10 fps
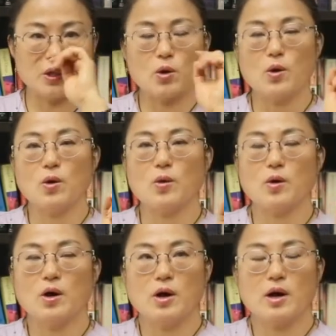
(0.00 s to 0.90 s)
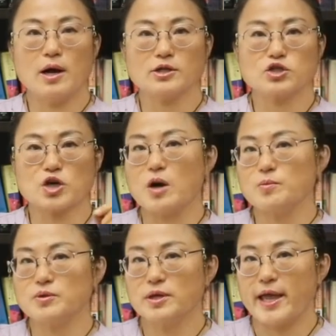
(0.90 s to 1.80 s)
know,
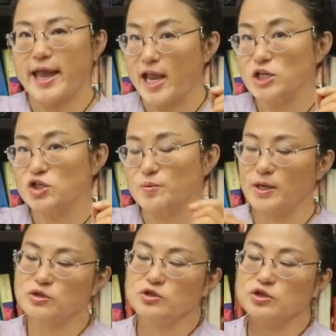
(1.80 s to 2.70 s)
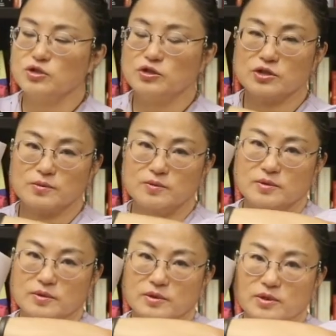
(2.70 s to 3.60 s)
sharp edge, but you should use
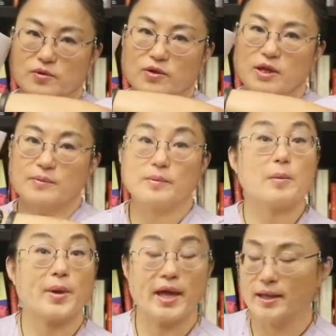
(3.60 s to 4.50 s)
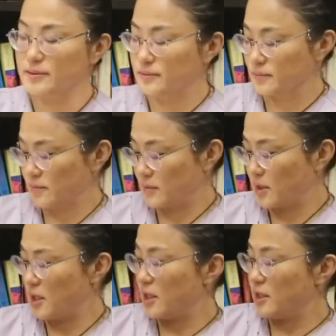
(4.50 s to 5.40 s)
with the pen.
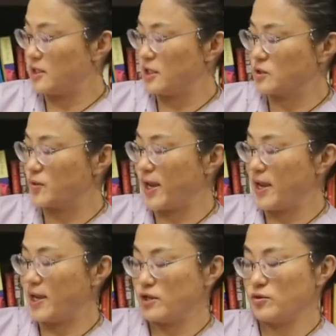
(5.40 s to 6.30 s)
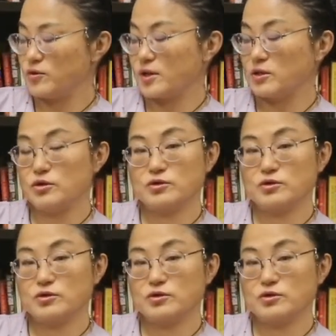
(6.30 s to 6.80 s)
This way you can